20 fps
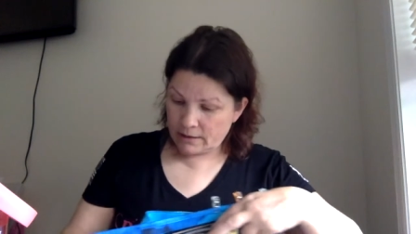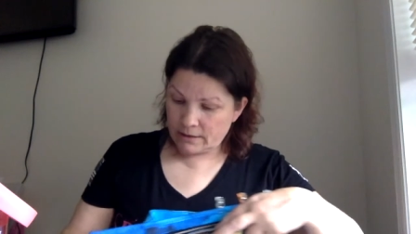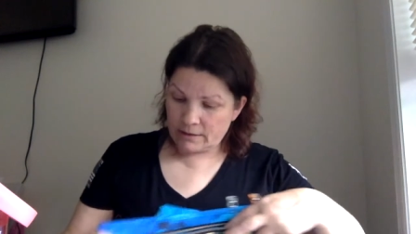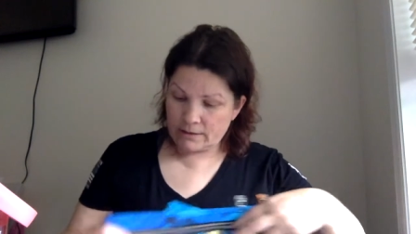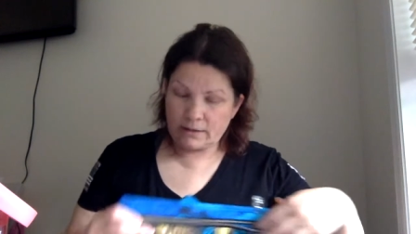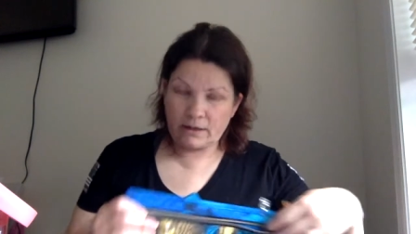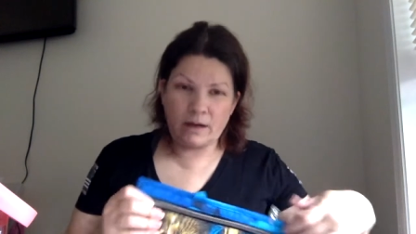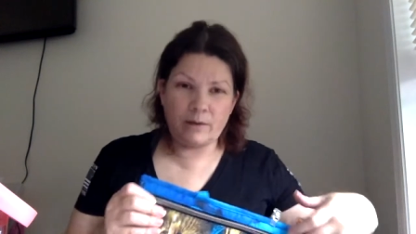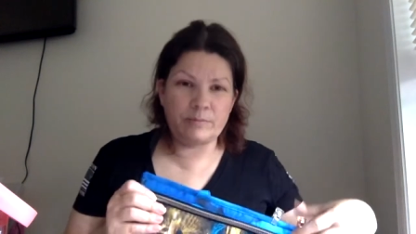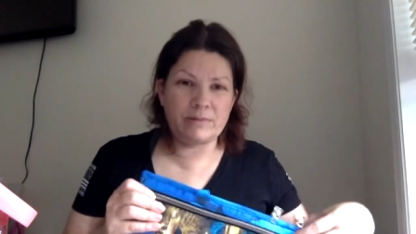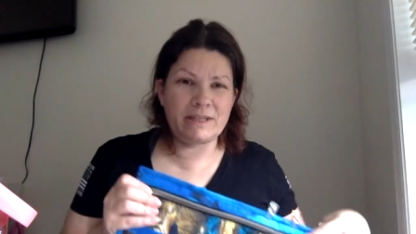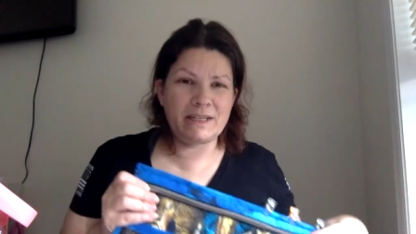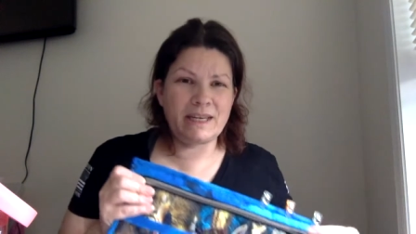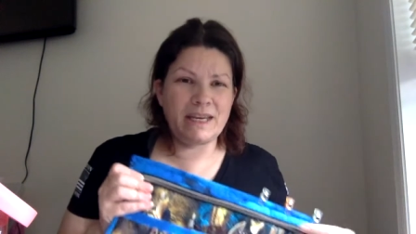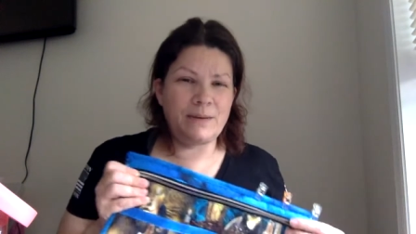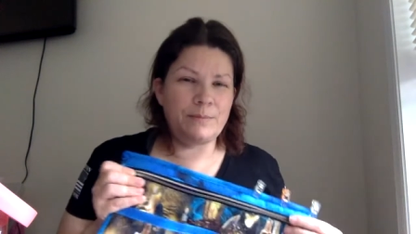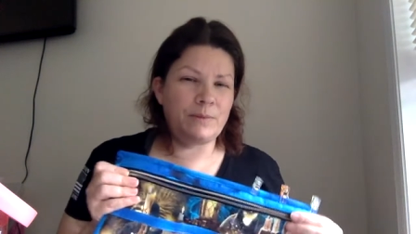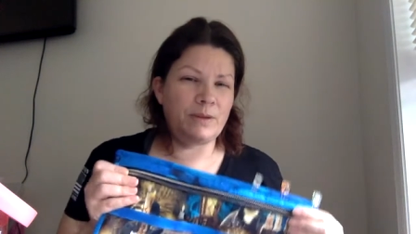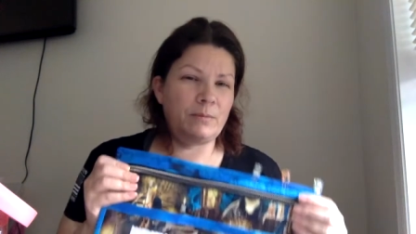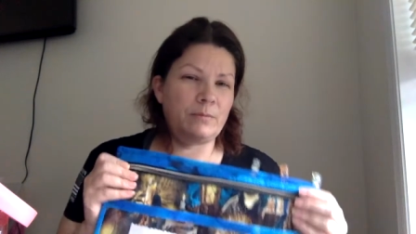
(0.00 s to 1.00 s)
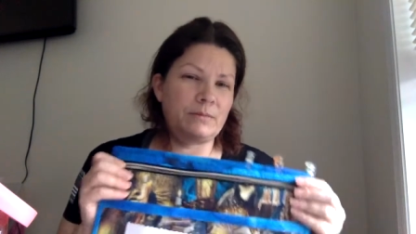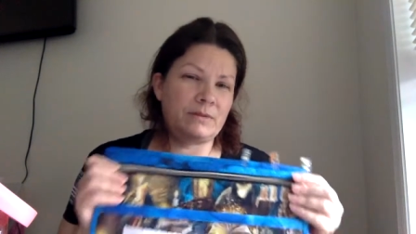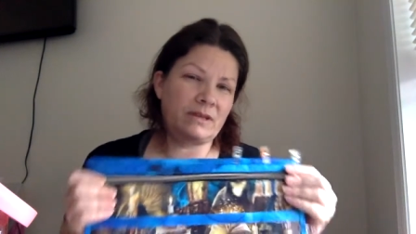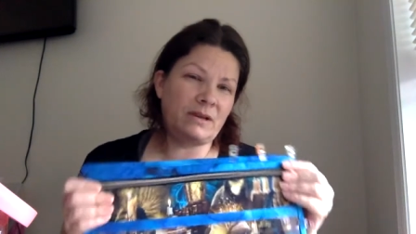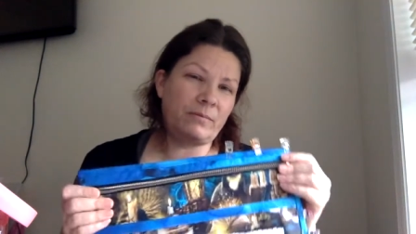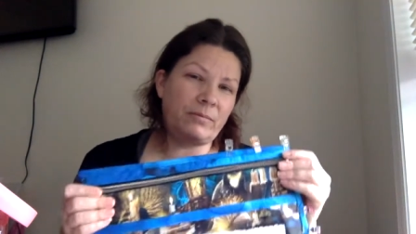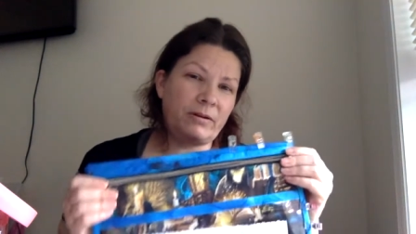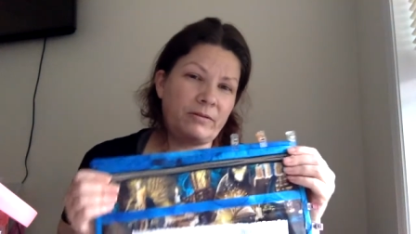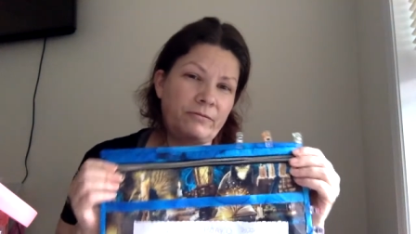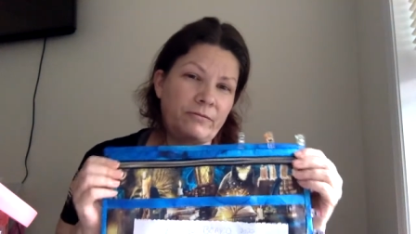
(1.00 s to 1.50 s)
to keep them
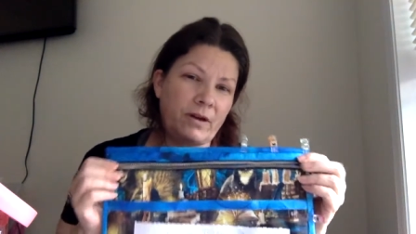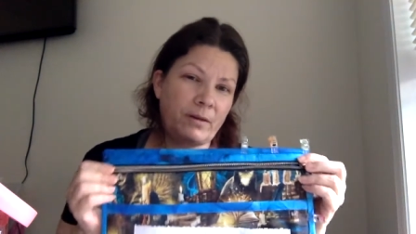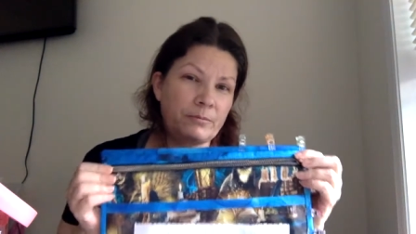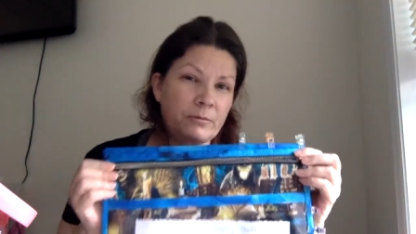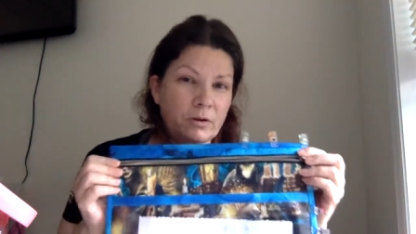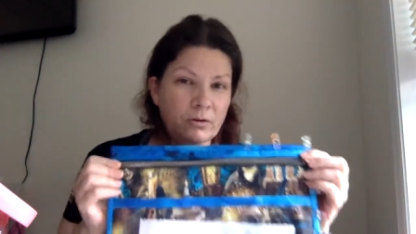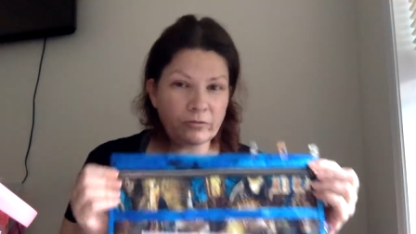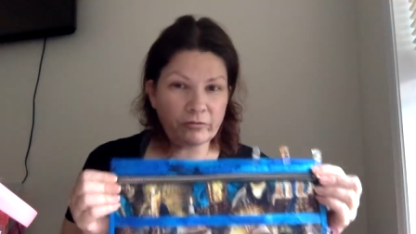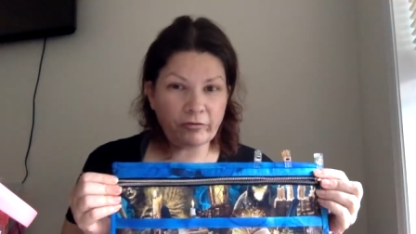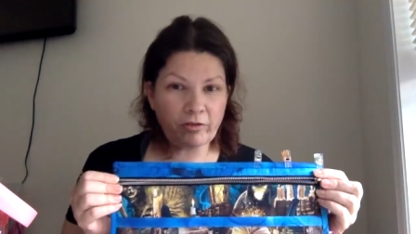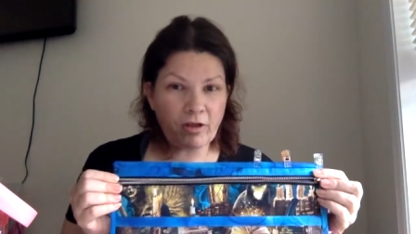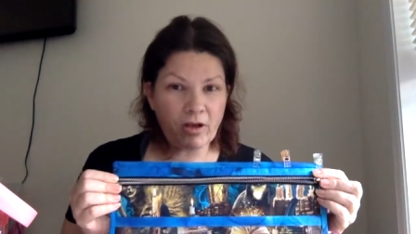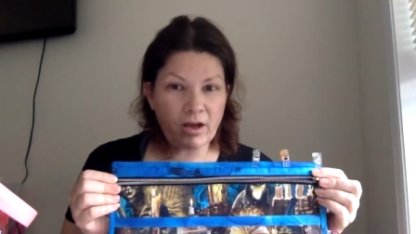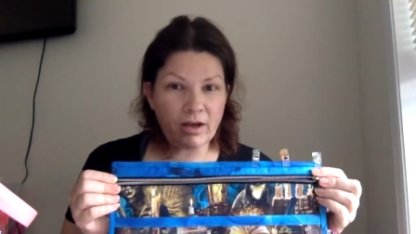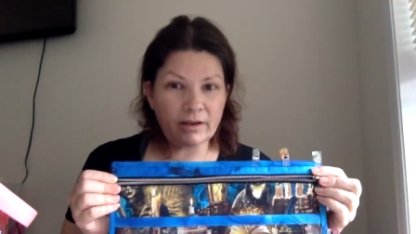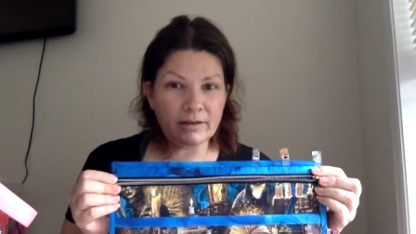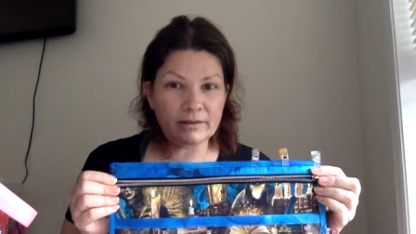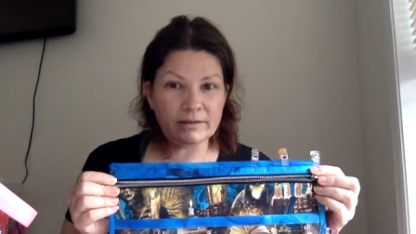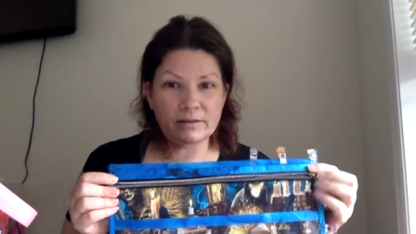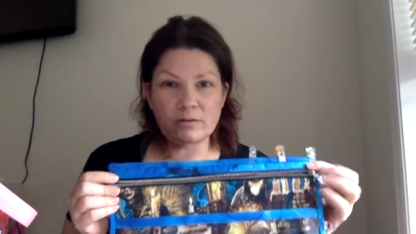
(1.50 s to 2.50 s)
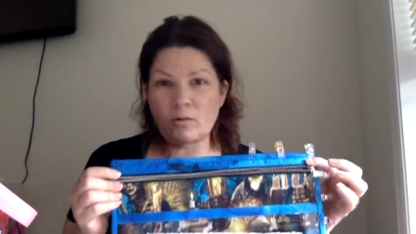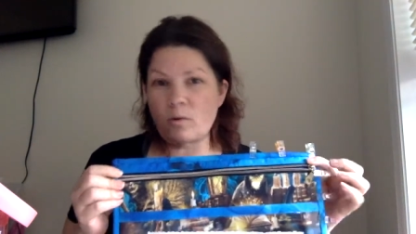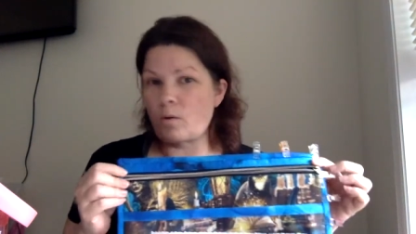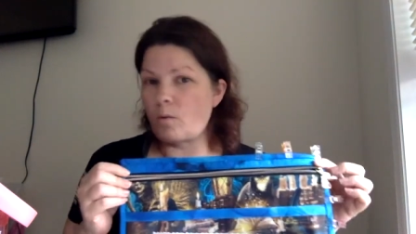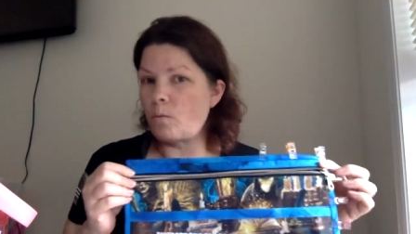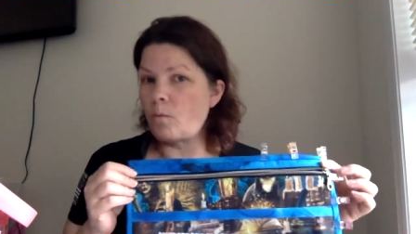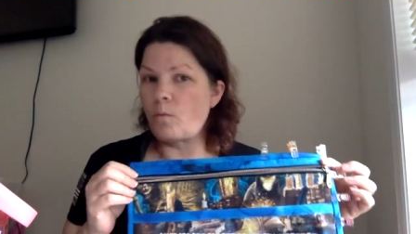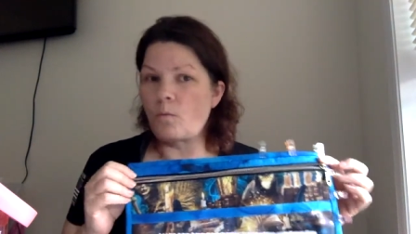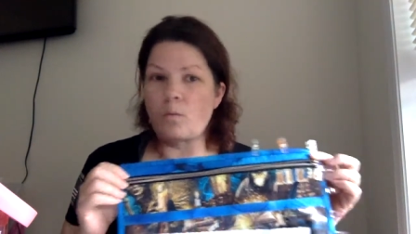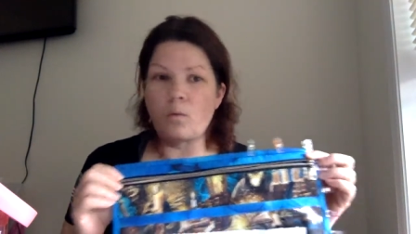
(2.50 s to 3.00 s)
separate from your floss or
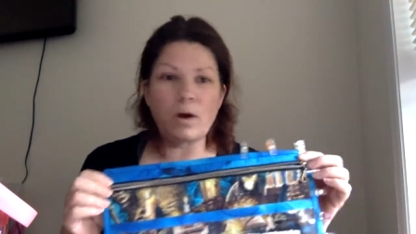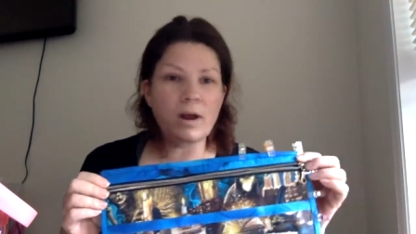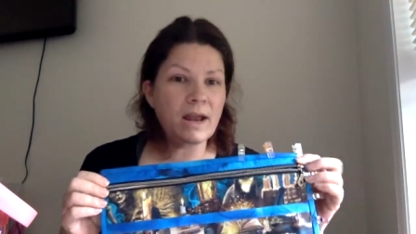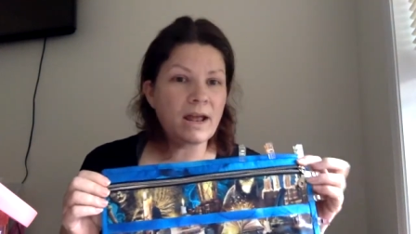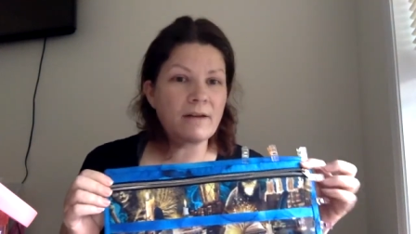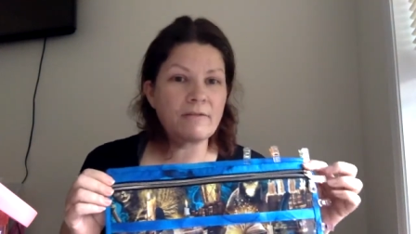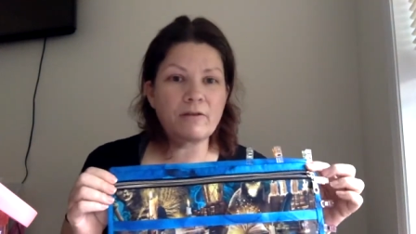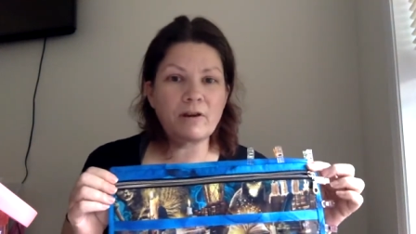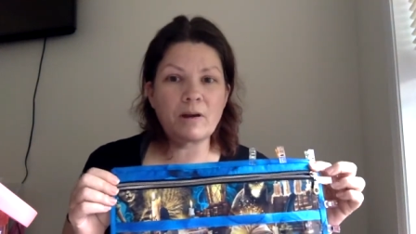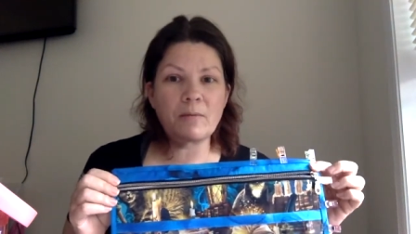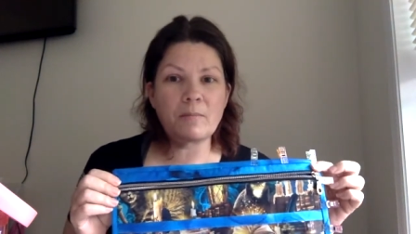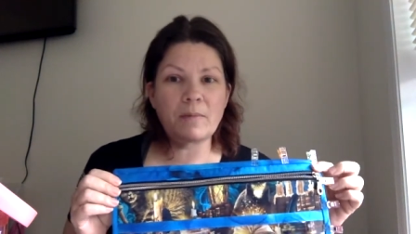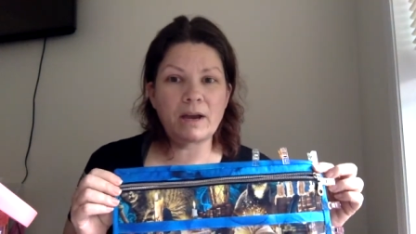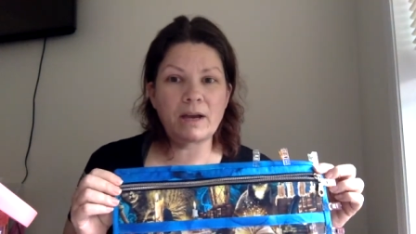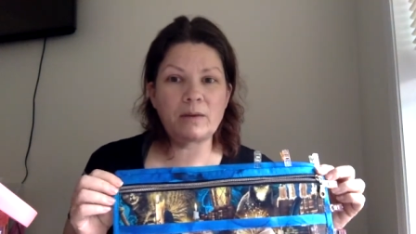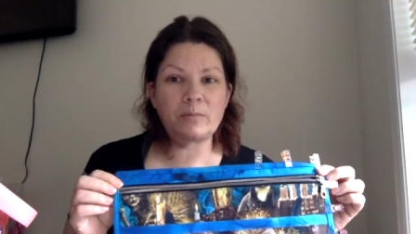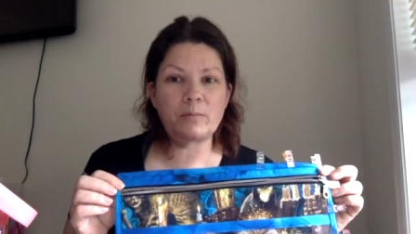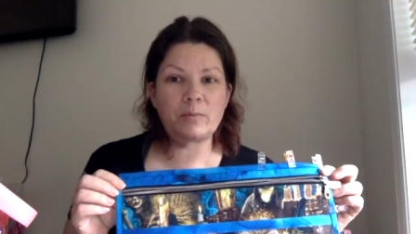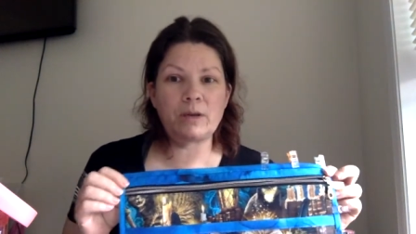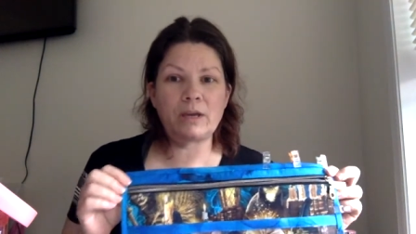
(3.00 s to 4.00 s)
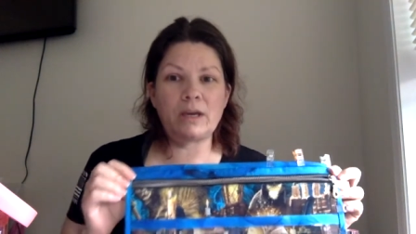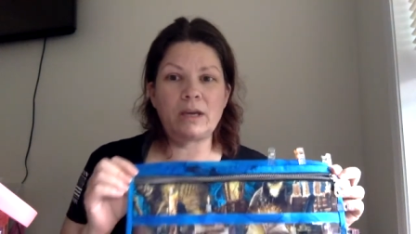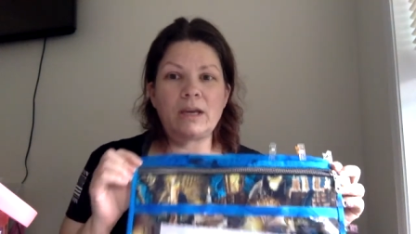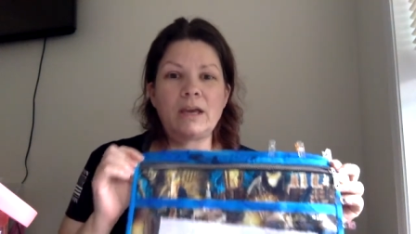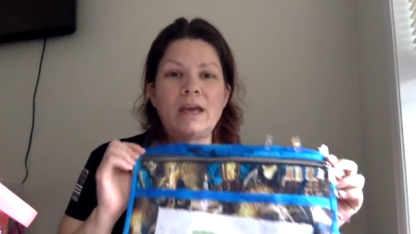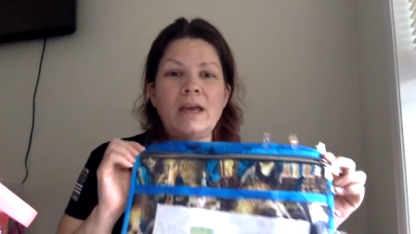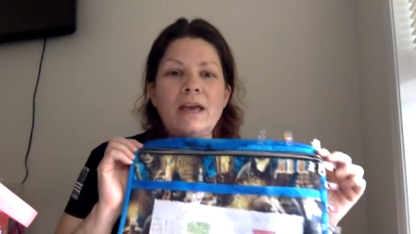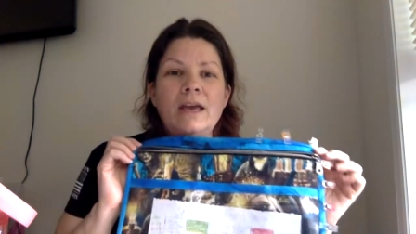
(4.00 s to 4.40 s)
whatever it might be.